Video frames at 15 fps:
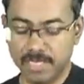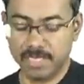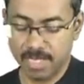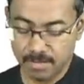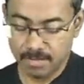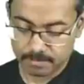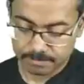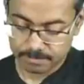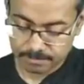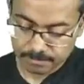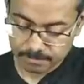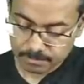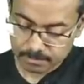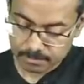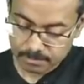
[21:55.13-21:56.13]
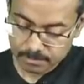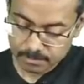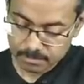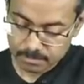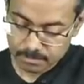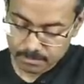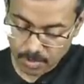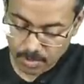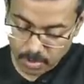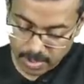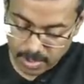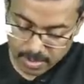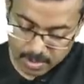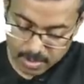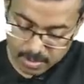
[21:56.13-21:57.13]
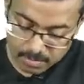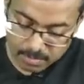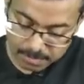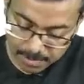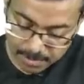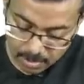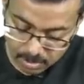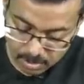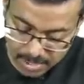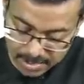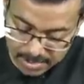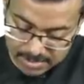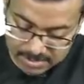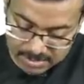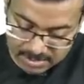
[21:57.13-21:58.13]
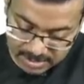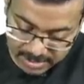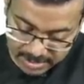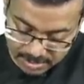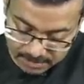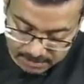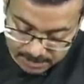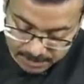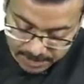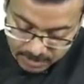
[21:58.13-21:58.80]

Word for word: Okay? Alright. Below that is the stratum